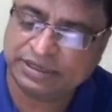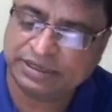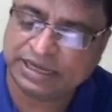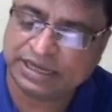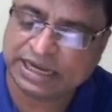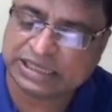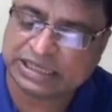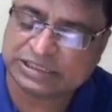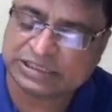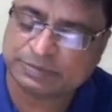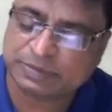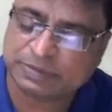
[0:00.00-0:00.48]

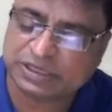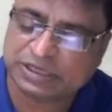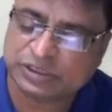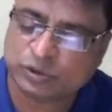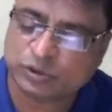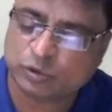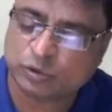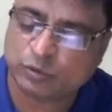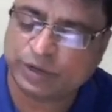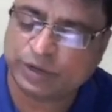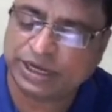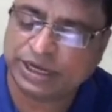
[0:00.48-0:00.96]
x
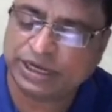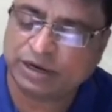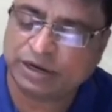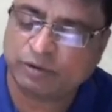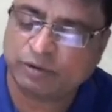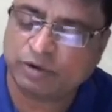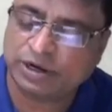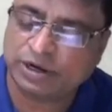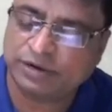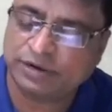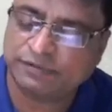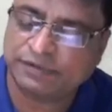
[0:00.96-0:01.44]
plus 2y
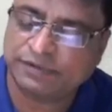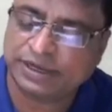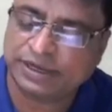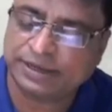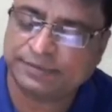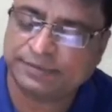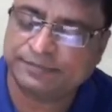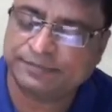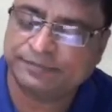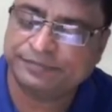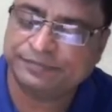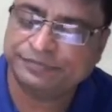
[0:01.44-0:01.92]
equal to v.
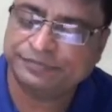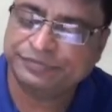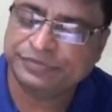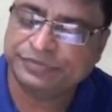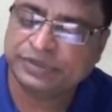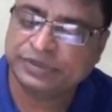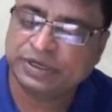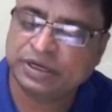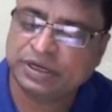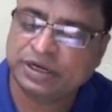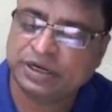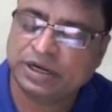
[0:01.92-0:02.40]

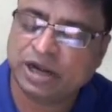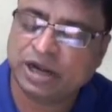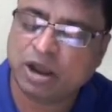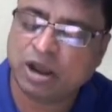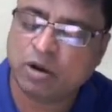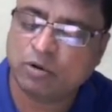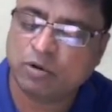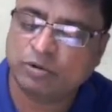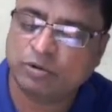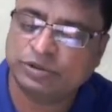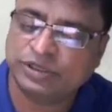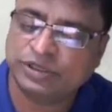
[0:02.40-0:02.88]

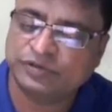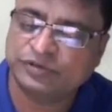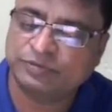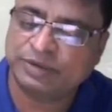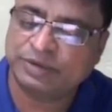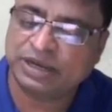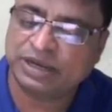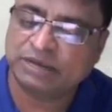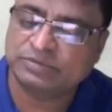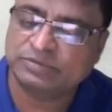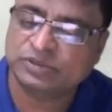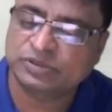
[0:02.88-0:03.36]
Now this
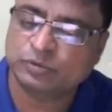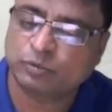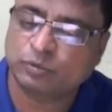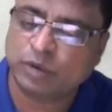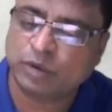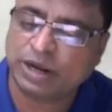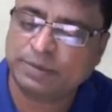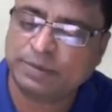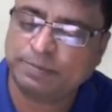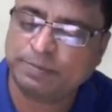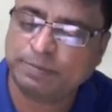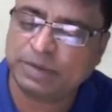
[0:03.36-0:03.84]
becomes
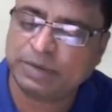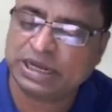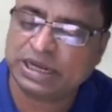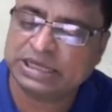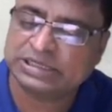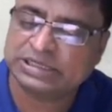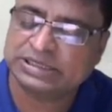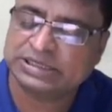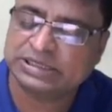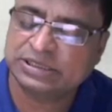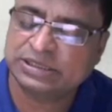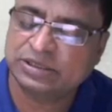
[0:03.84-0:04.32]
1
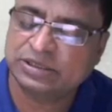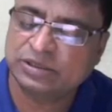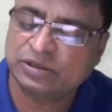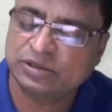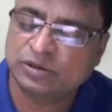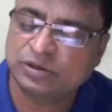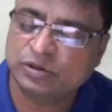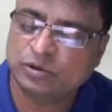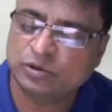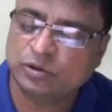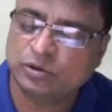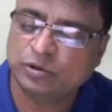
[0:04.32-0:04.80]
plus
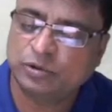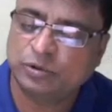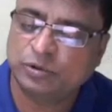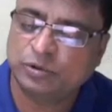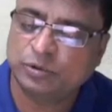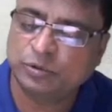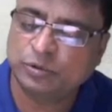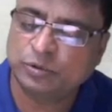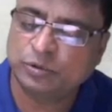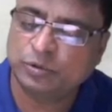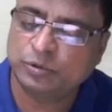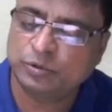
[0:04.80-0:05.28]

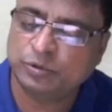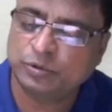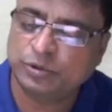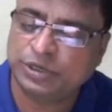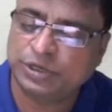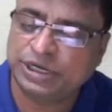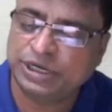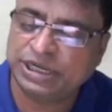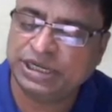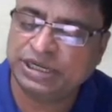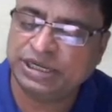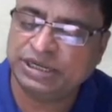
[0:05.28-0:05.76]

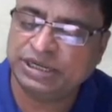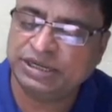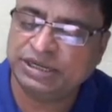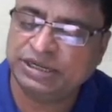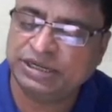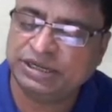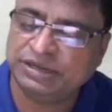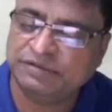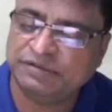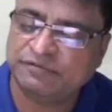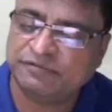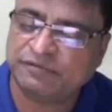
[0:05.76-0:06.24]
2
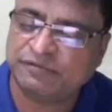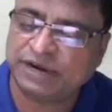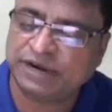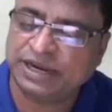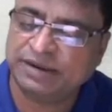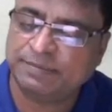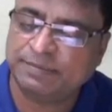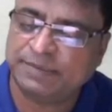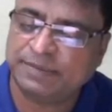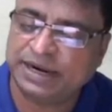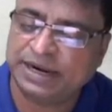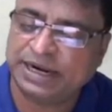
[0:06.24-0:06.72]
dy by
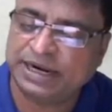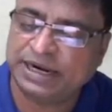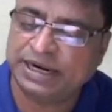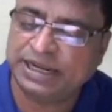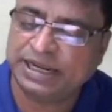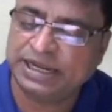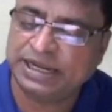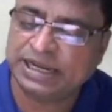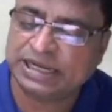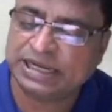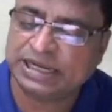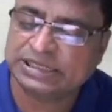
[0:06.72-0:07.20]

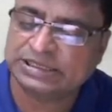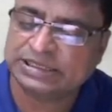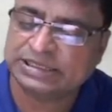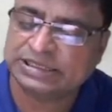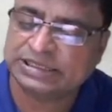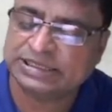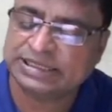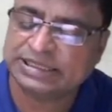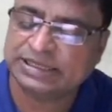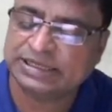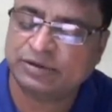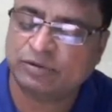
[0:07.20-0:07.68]
dx
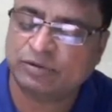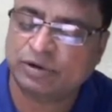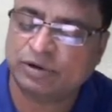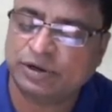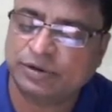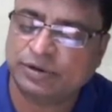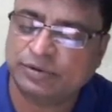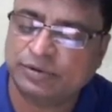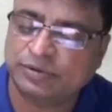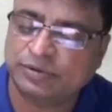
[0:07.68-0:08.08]
is equal to